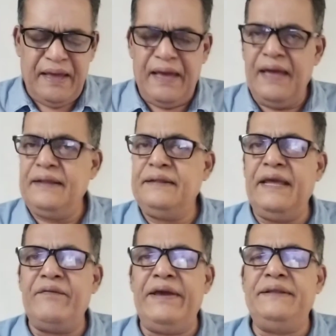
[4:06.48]
And
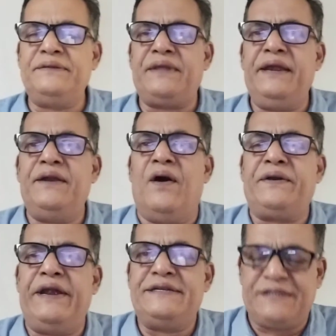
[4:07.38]
they were the three
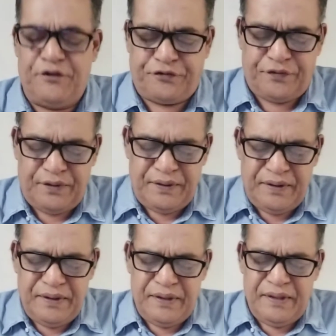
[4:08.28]
daughters of
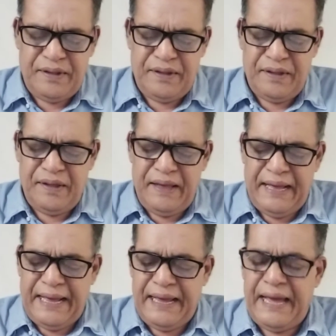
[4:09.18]

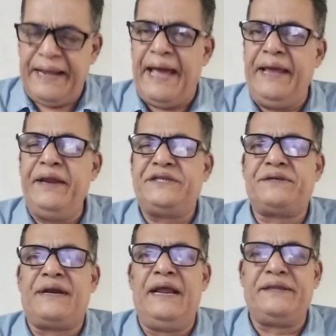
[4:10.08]
an
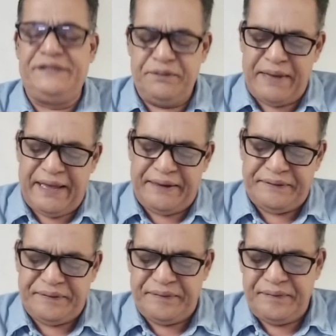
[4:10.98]
Irish
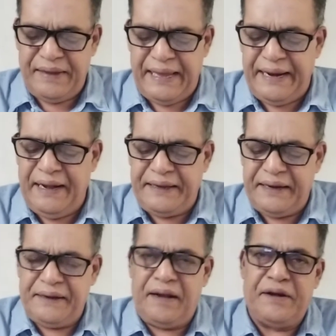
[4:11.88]
clergyman,
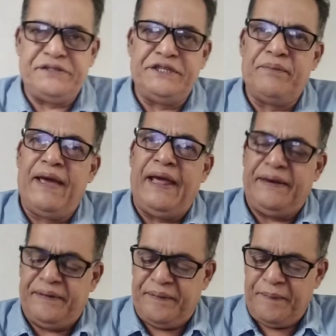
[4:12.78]
Anglican
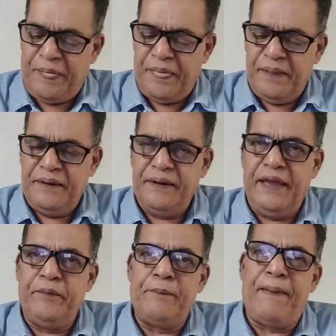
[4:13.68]
clergyman,
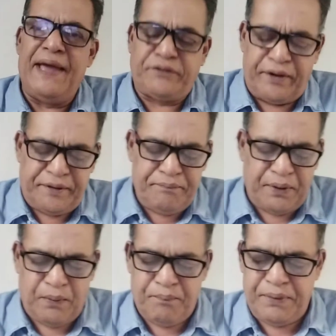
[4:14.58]
named Patrick
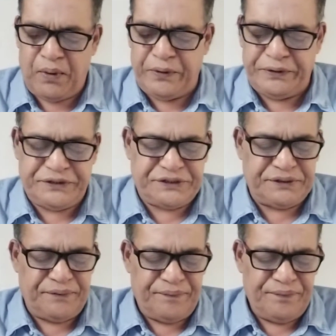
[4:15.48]
Bronte.
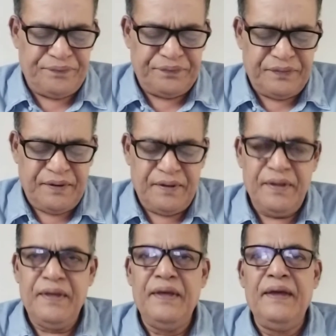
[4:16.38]

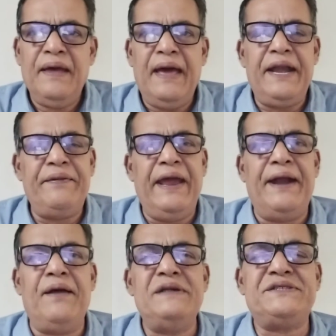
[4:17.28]
And they
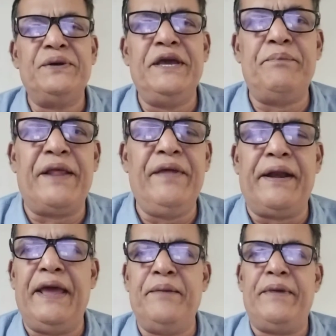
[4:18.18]
had also a brother
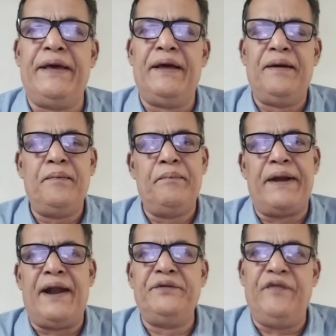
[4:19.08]
named
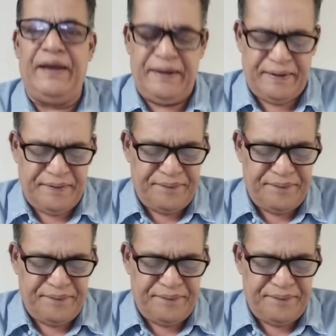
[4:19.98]
Branwell.